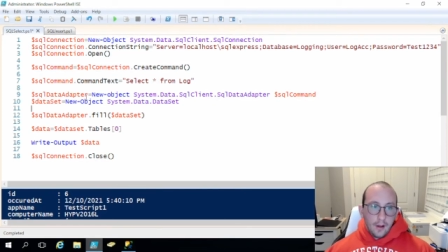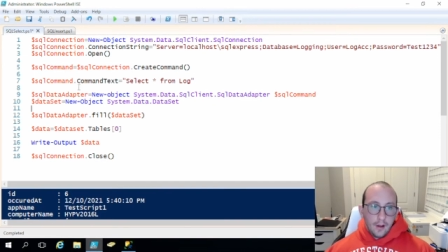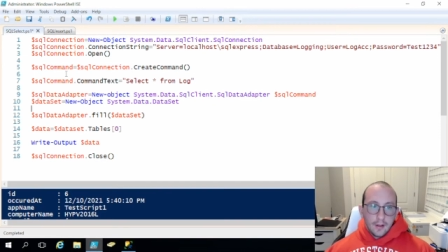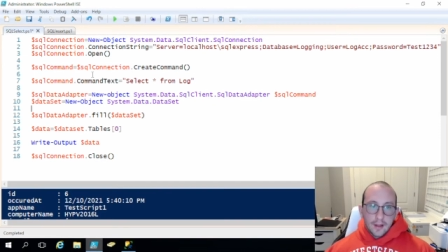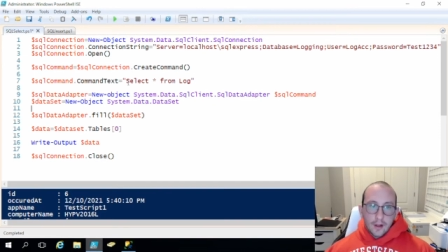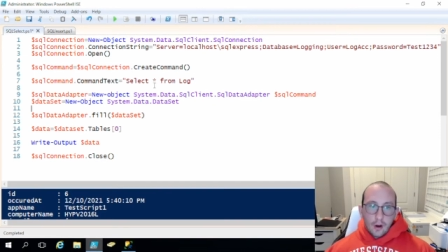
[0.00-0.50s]

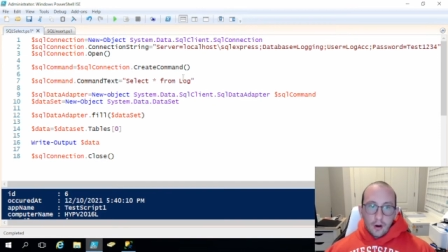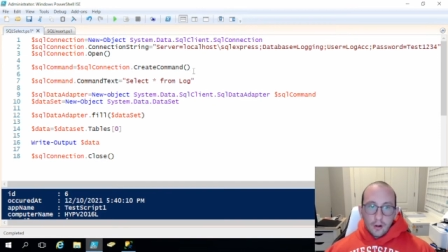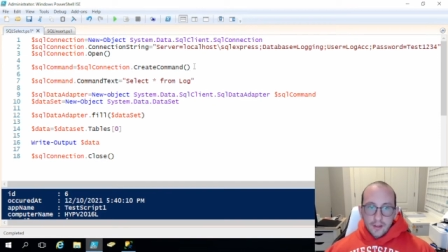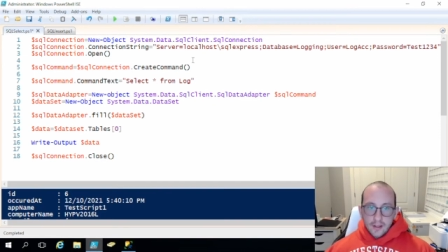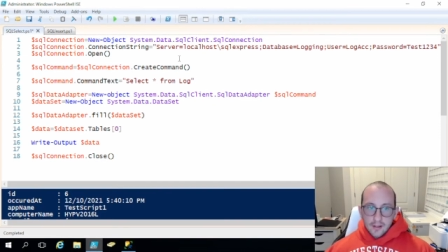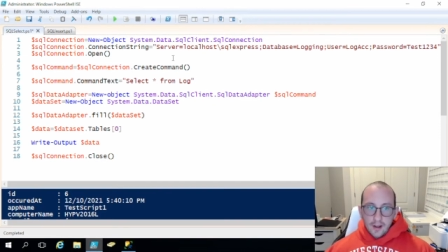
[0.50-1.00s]
like all
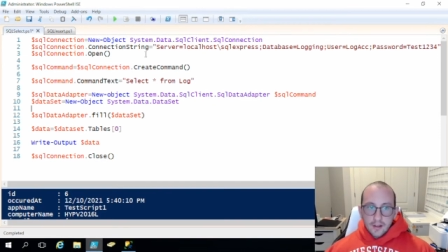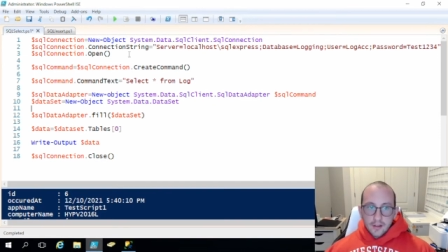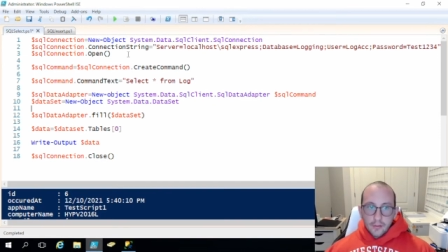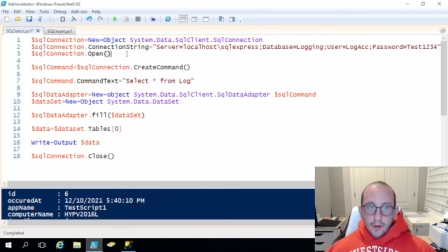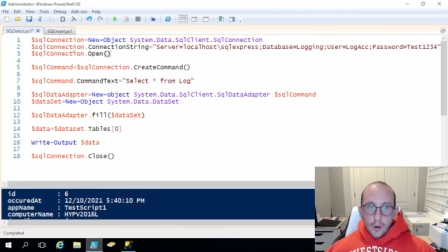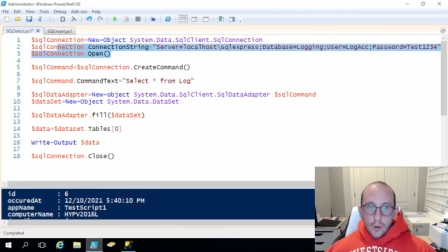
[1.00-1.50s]
these lines
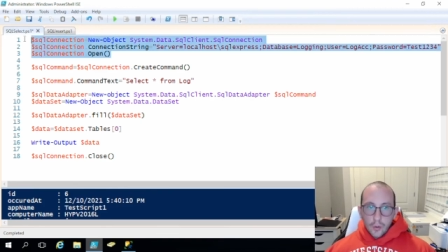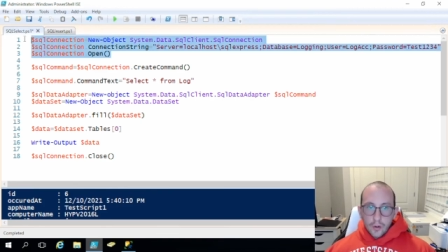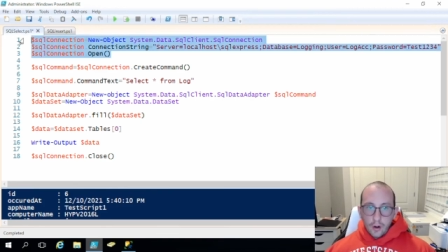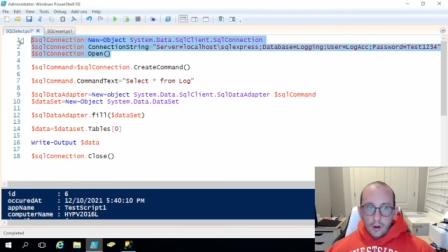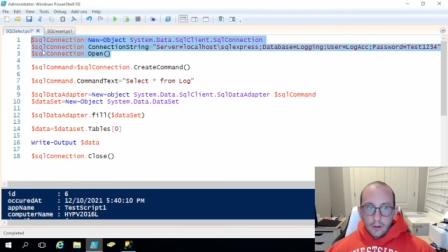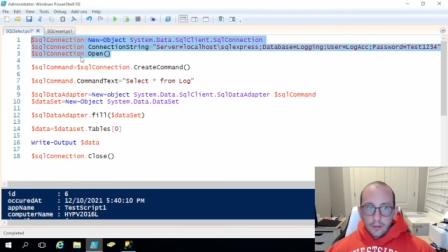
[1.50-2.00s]
of code
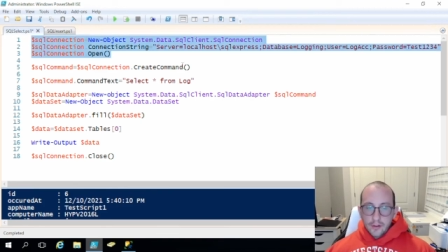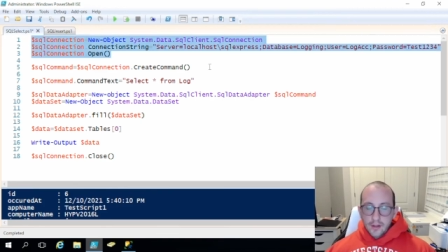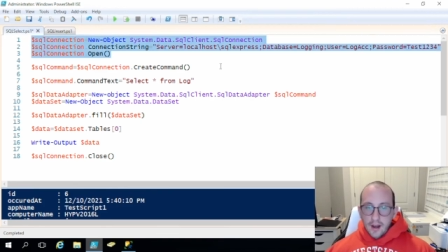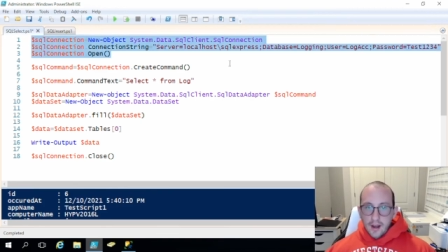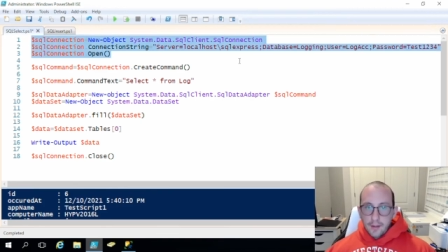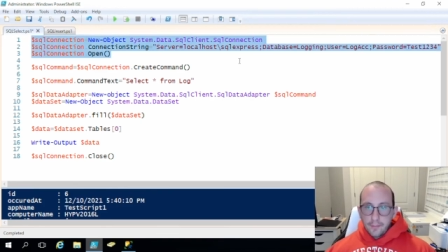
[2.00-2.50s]
all the
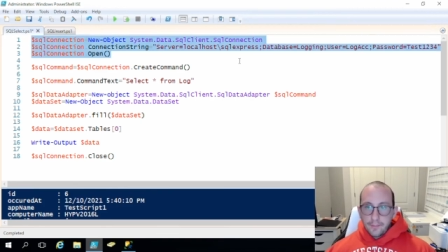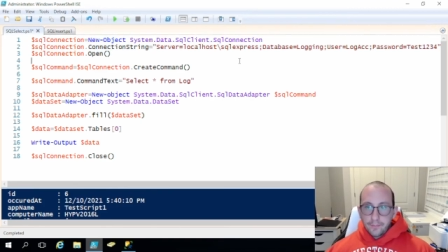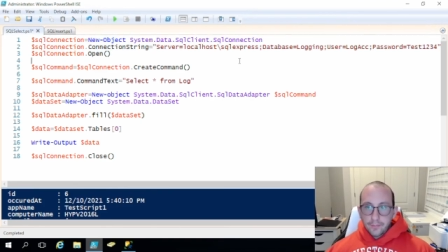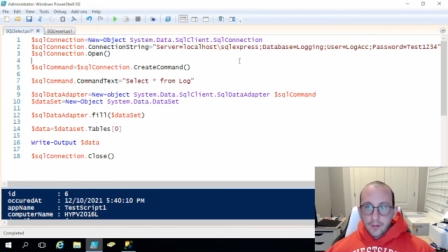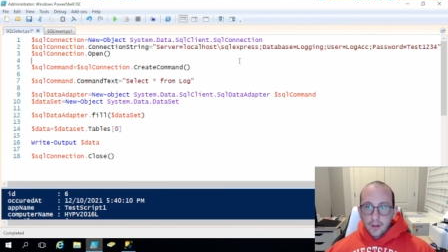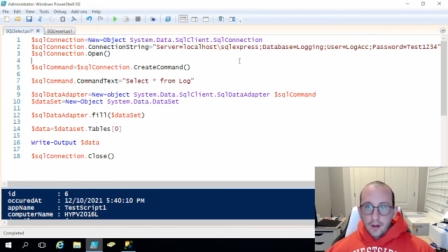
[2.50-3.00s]
time
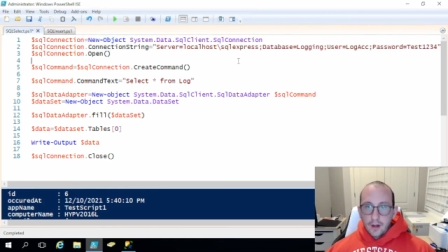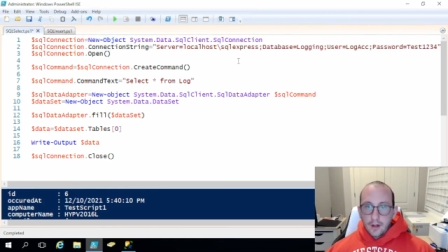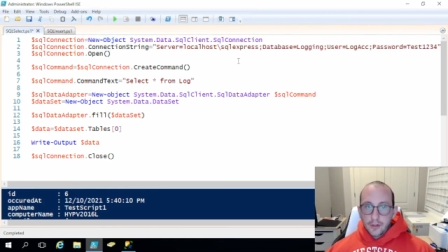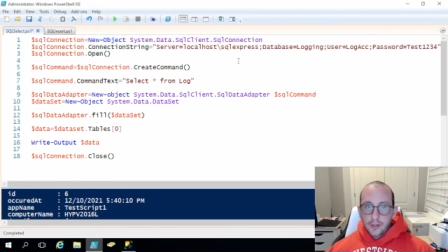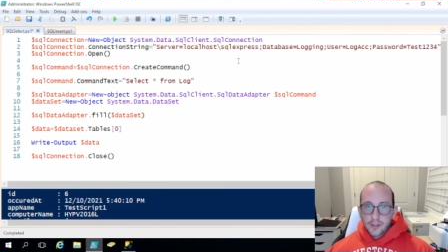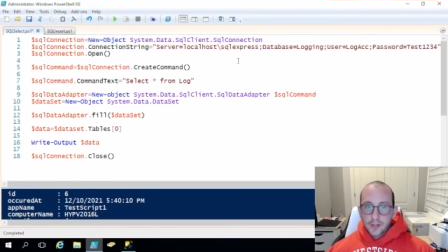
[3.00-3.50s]

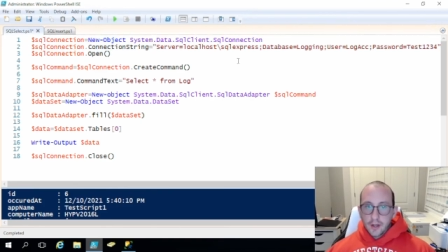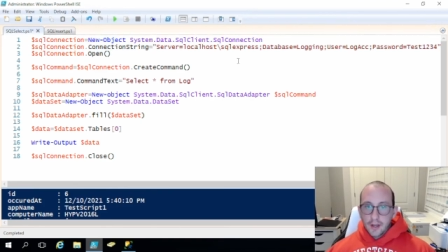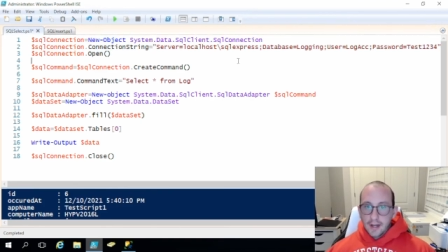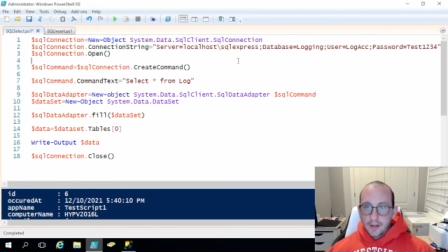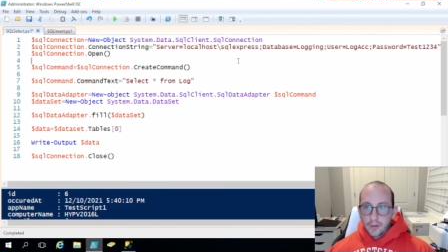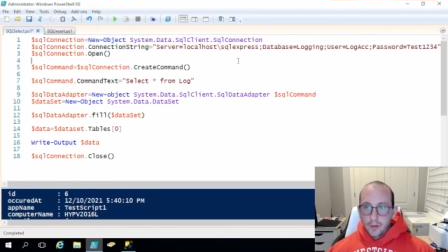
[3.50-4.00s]
just to
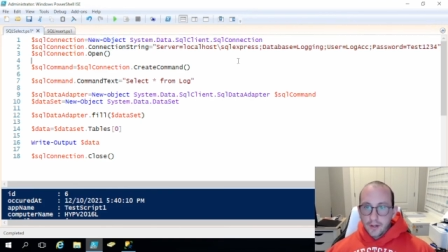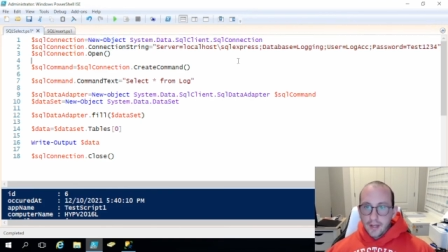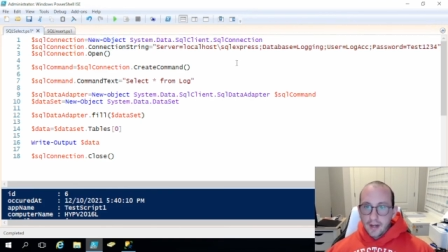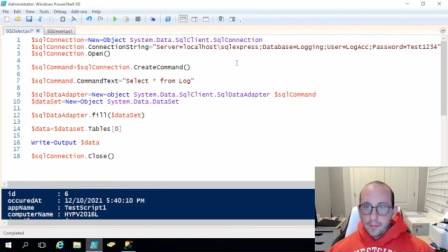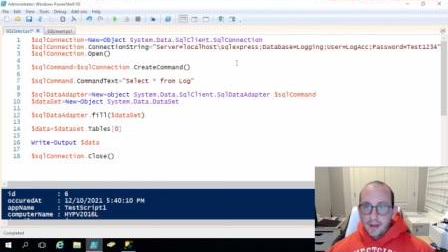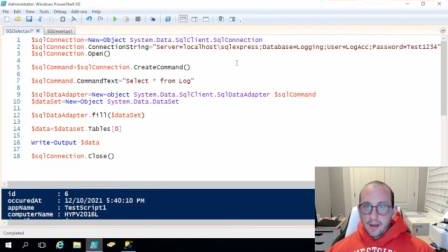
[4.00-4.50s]
connect to a
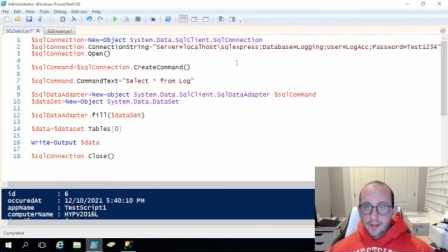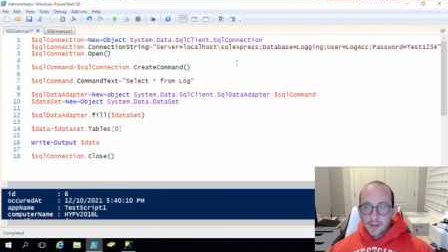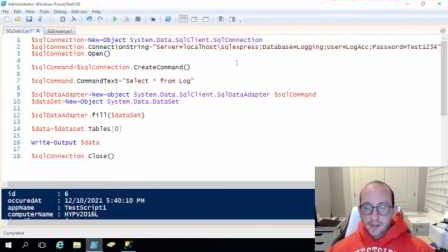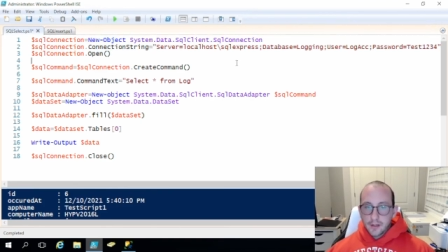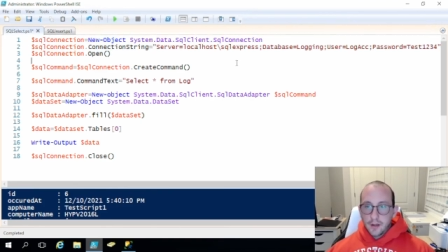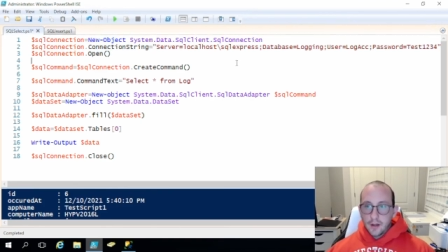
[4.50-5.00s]

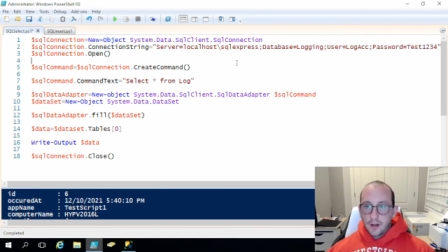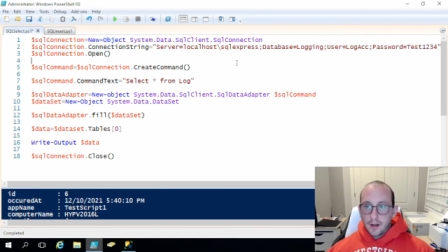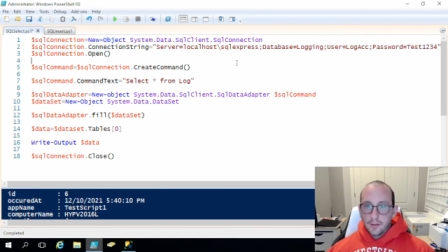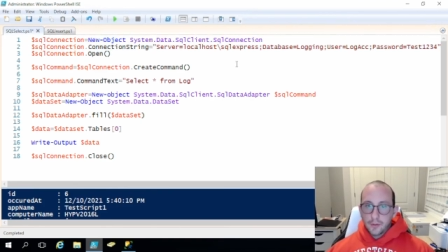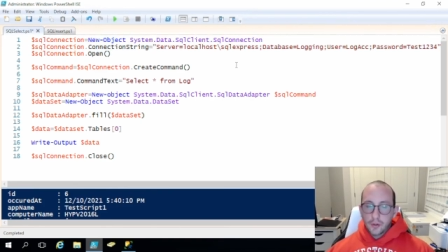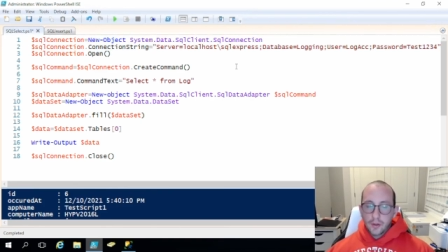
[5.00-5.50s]
database.
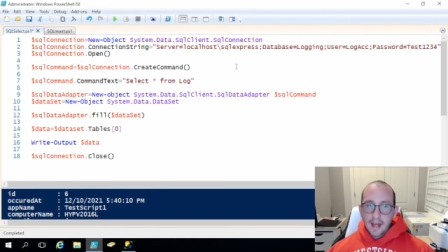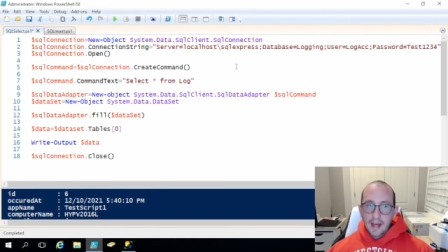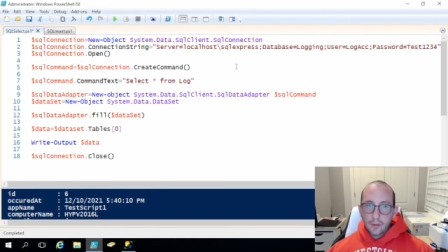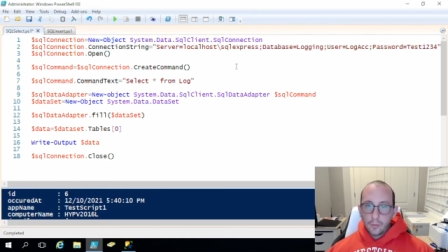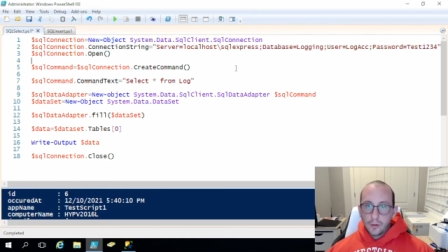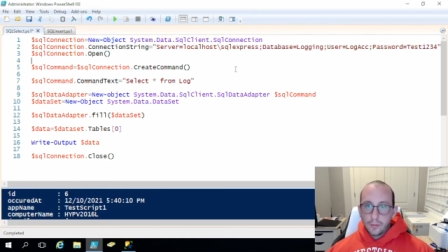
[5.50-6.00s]
So
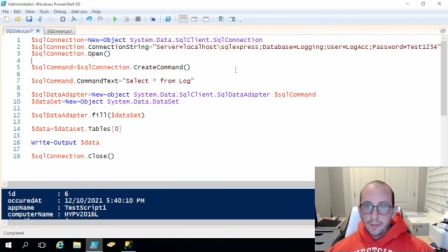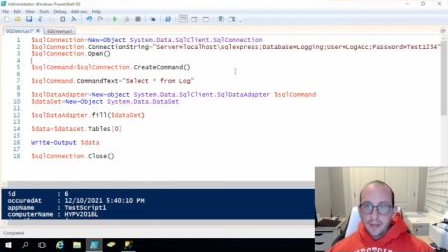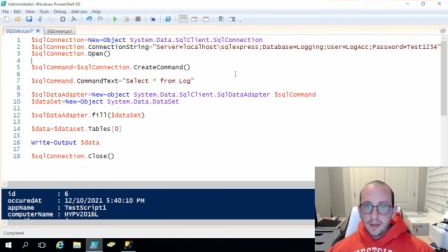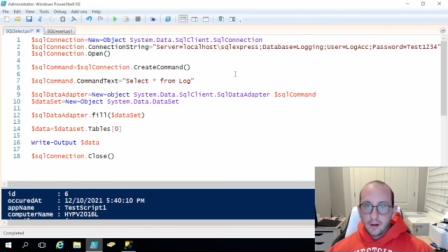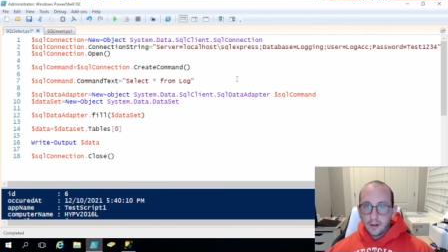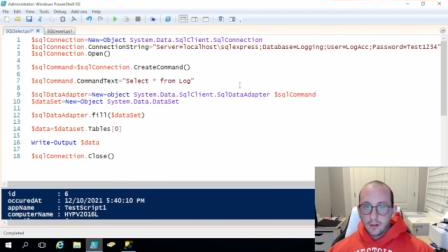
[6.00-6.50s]
that will
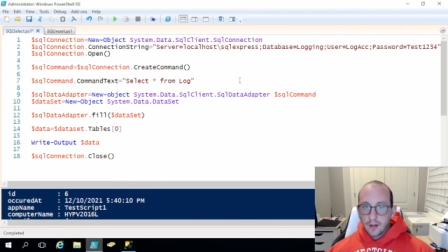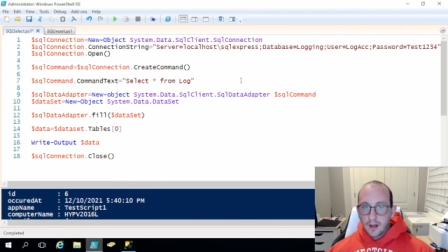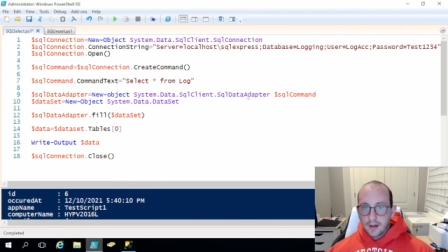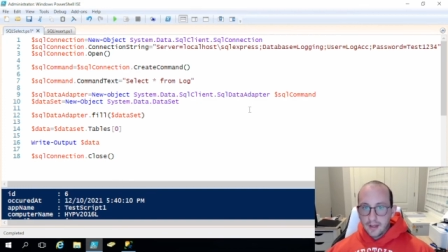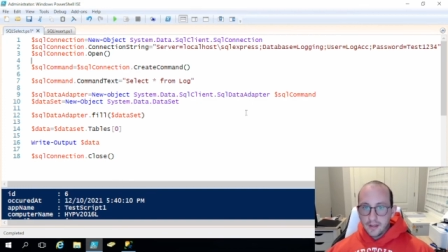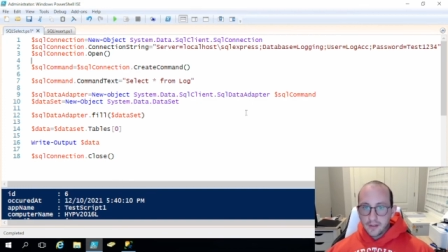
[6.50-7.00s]
be a
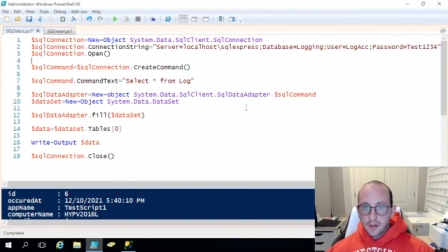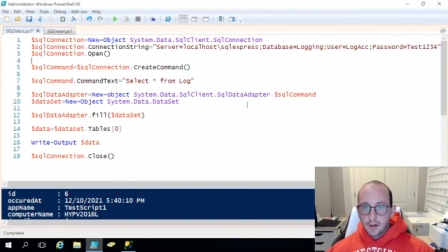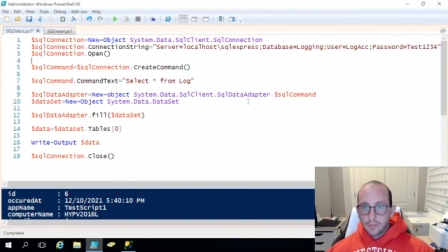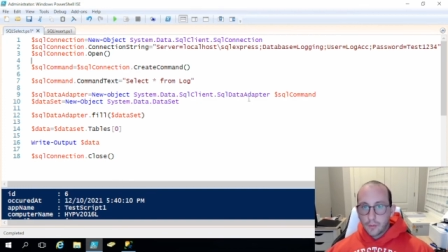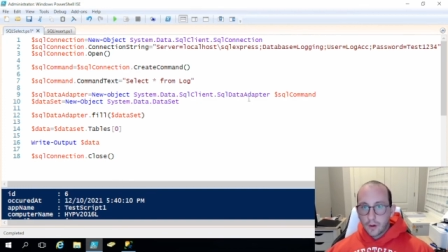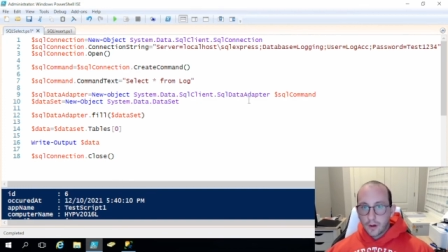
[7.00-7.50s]
lot easier
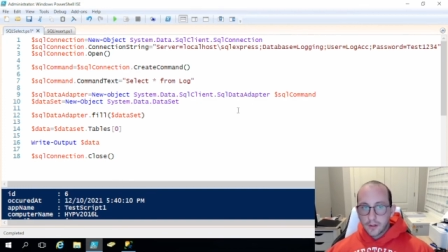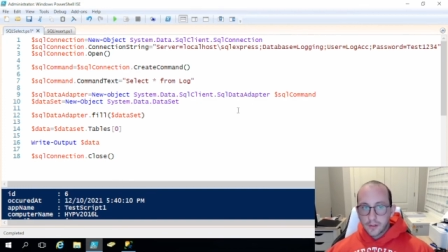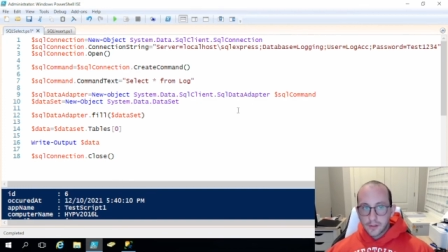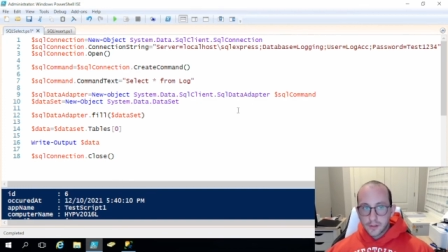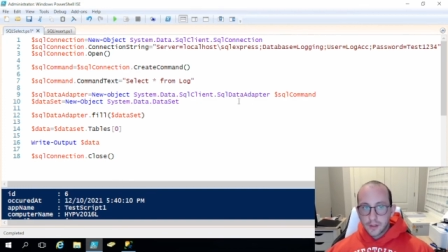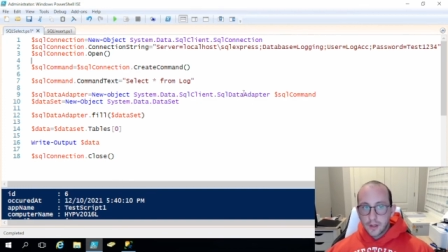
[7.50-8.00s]
for
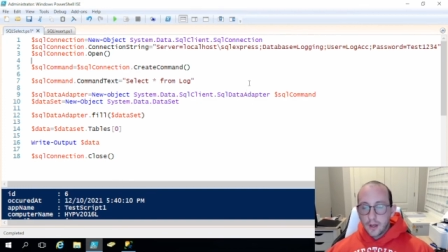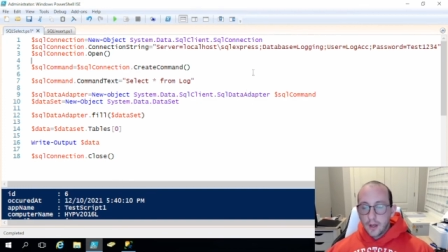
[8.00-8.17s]
us.